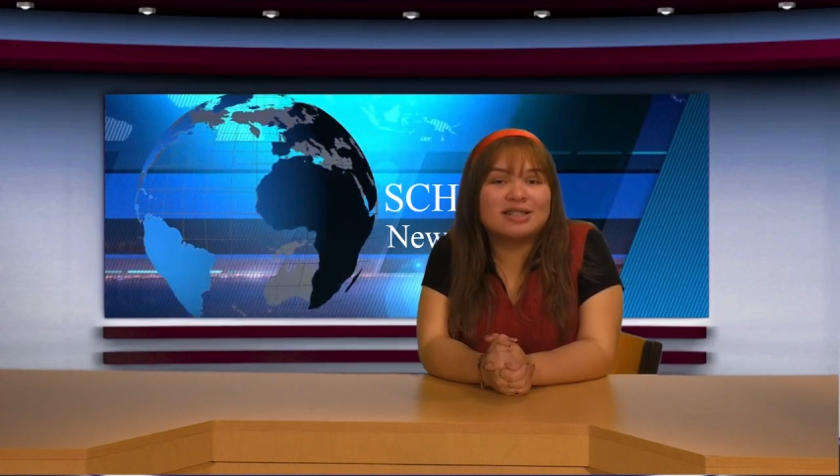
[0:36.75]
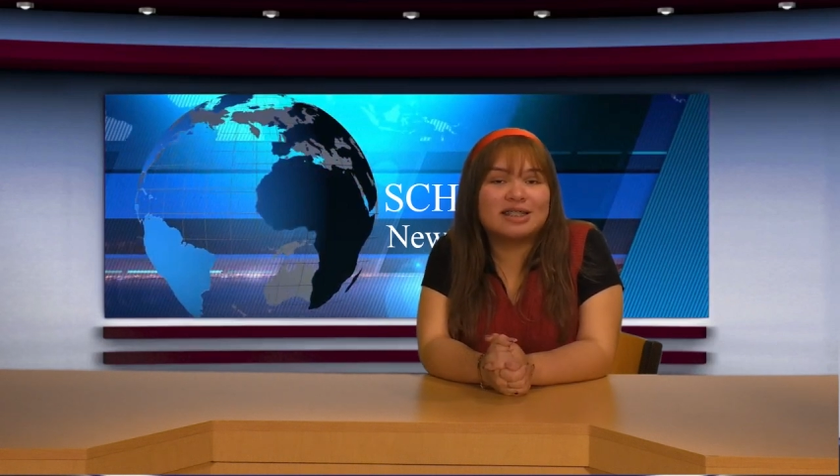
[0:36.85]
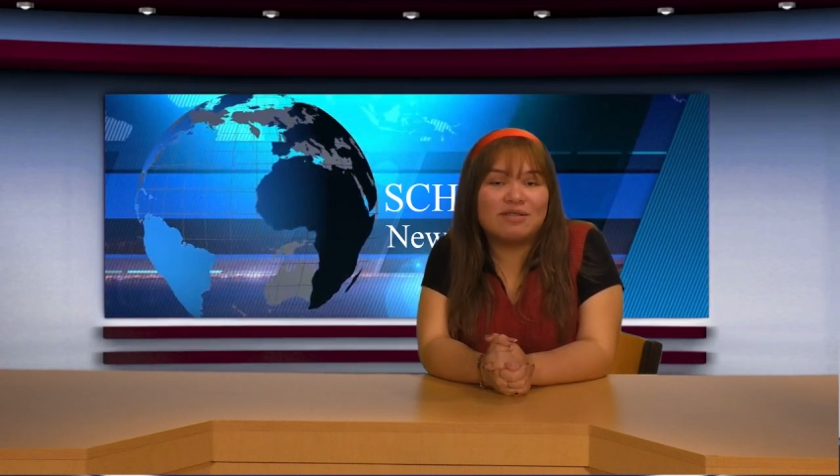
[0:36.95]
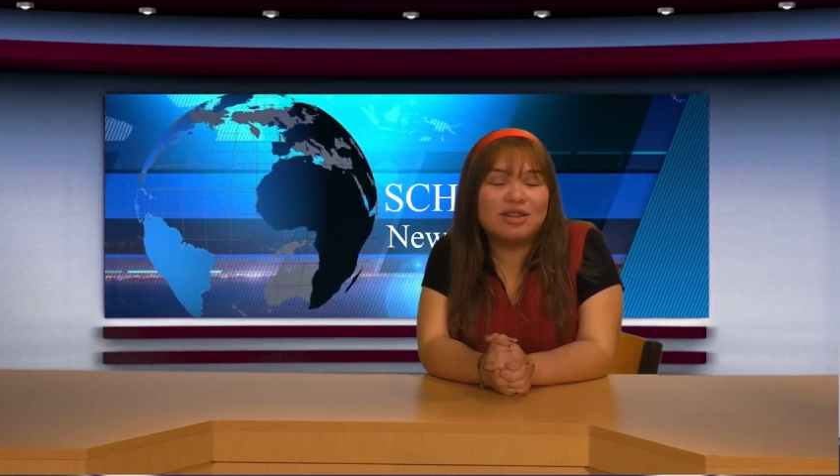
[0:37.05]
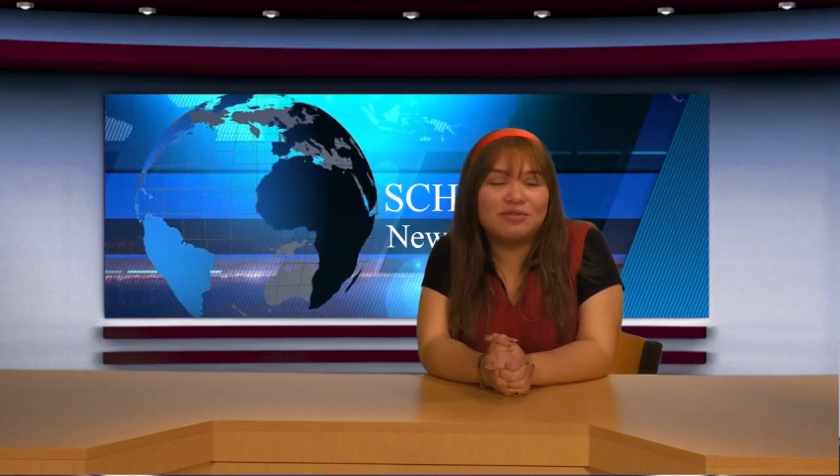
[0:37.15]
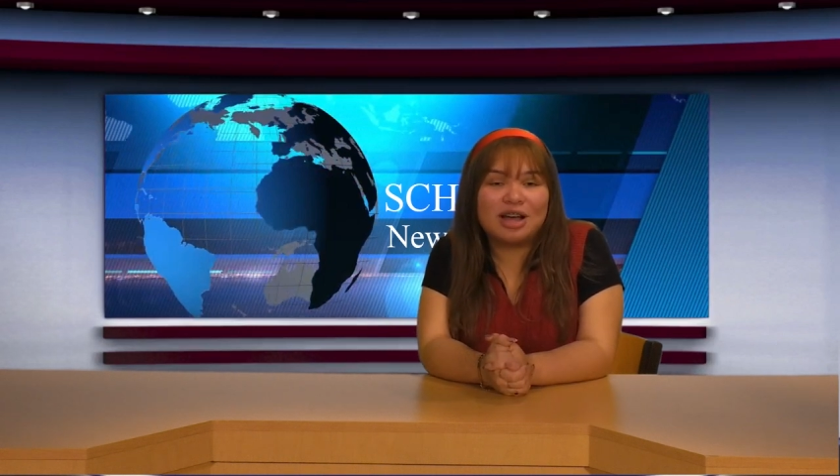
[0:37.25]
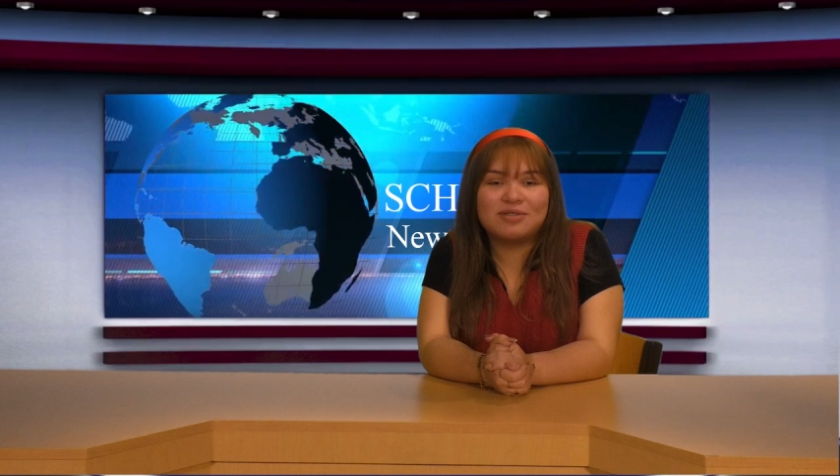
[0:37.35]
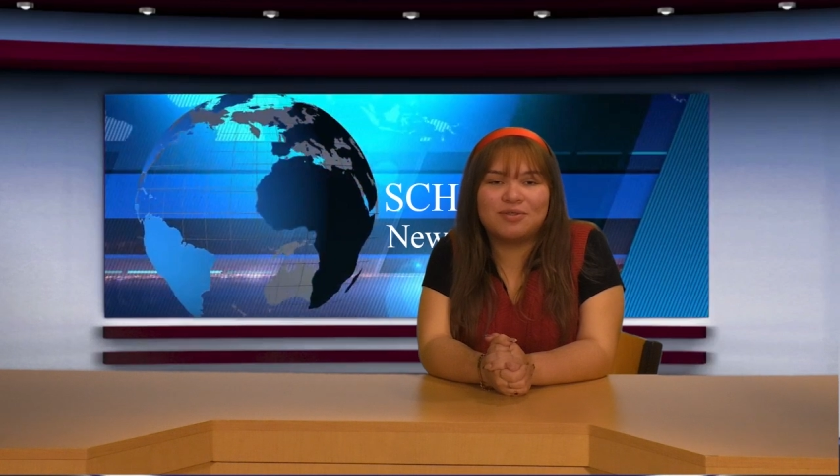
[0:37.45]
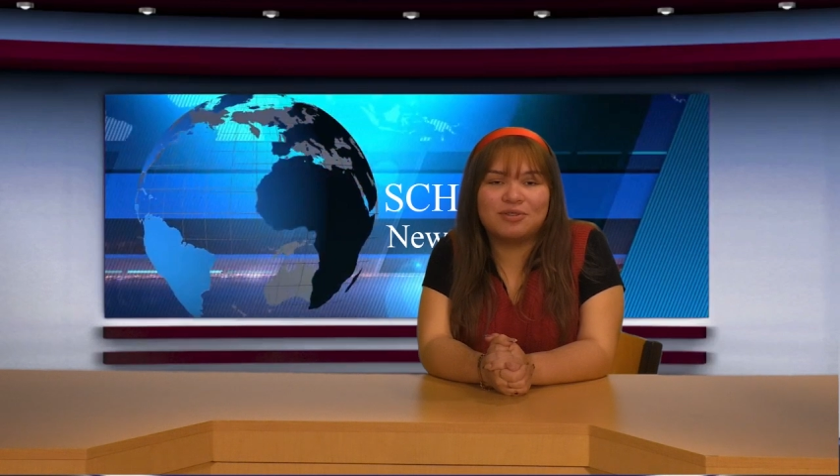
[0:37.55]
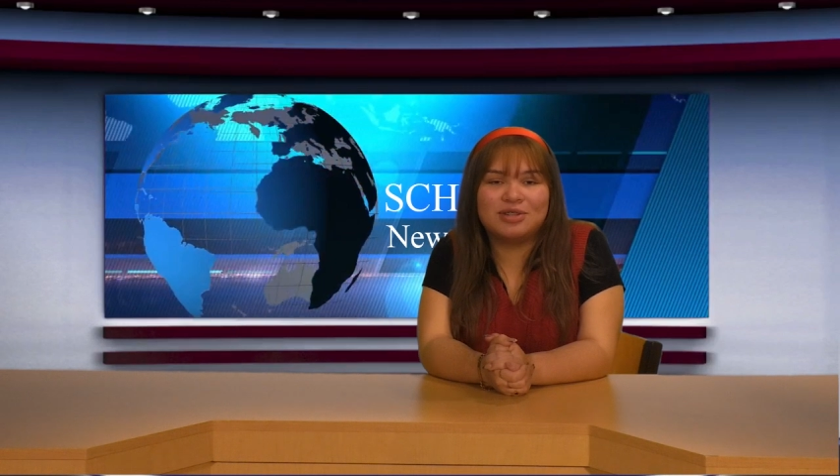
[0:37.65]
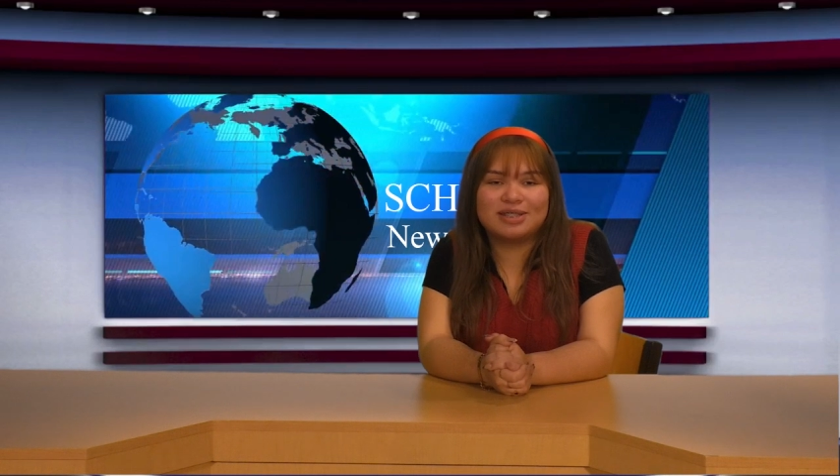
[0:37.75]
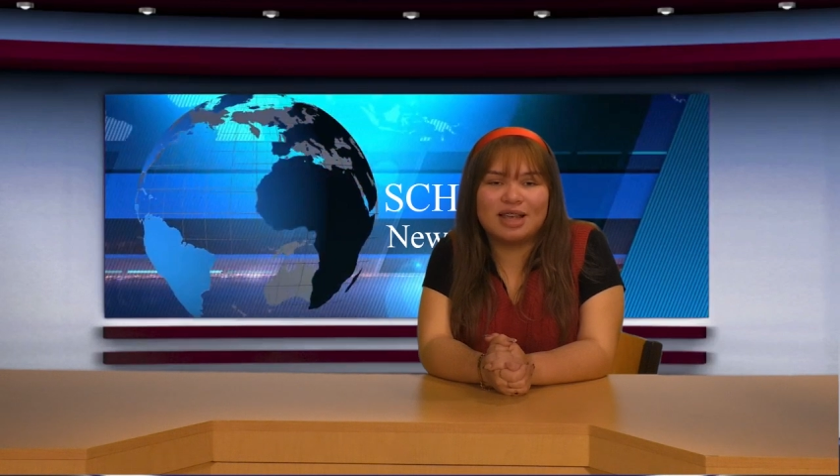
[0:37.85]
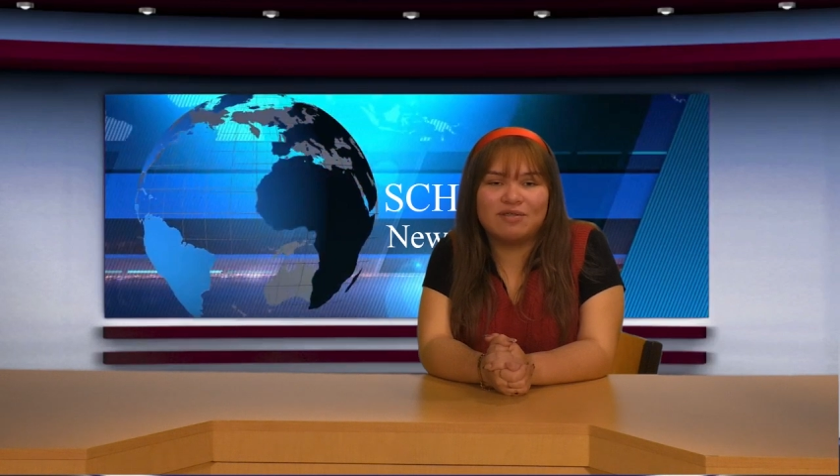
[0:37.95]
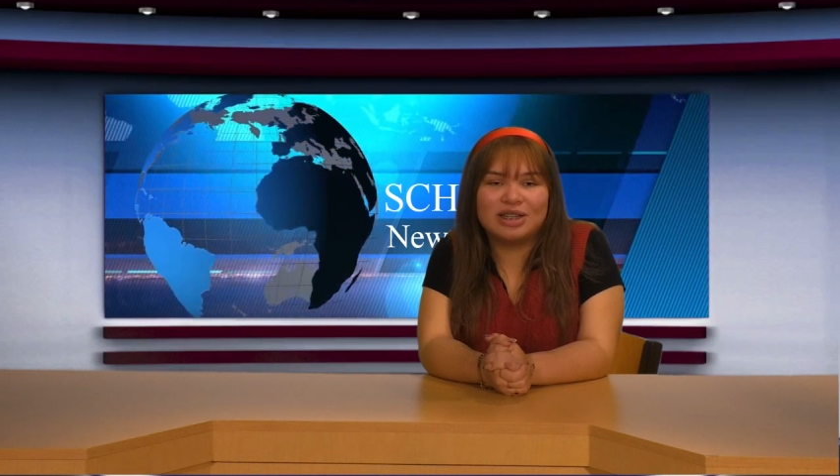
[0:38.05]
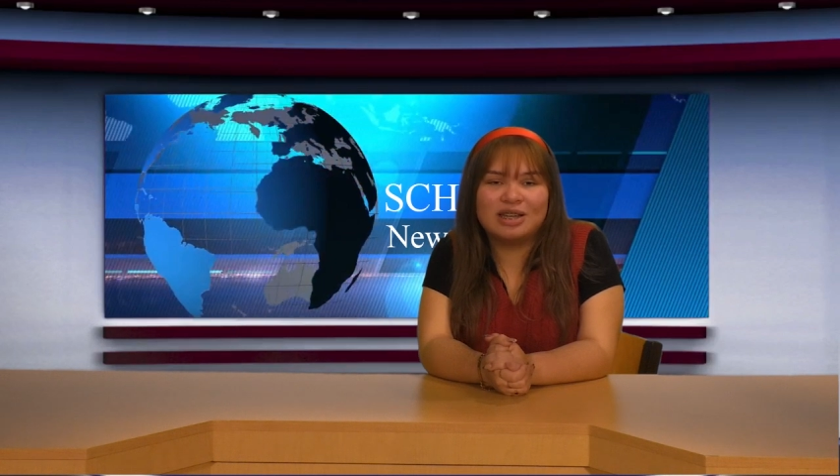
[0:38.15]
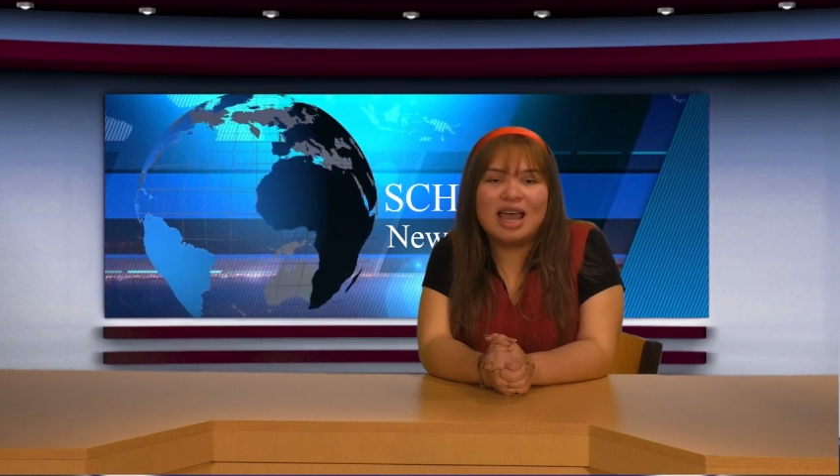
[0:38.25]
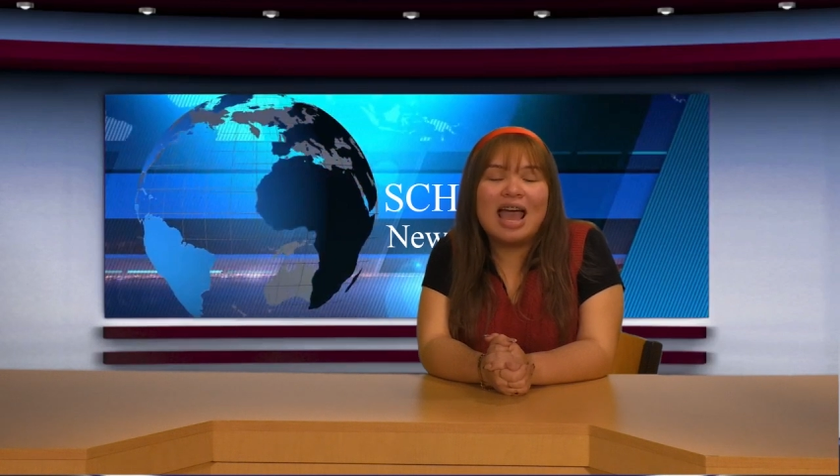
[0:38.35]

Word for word: 75 to 57.